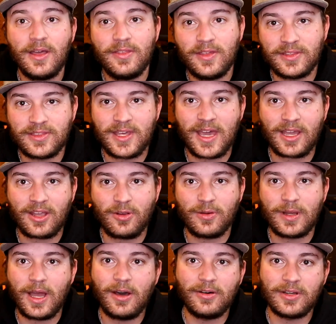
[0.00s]
that
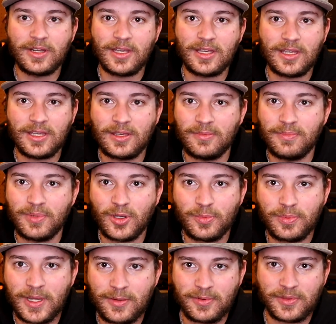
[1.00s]
Creality
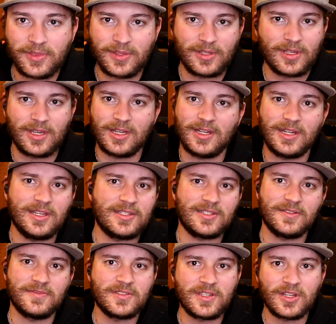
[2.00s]
build plate with the
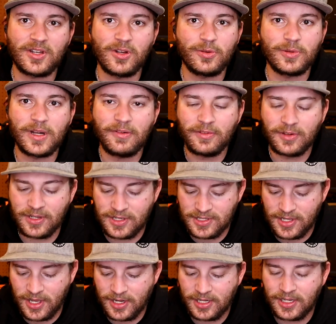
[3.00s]
adhesive sticker, whatever it
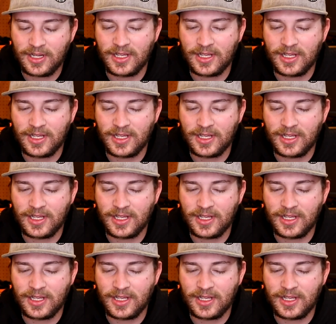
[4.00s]
is on it,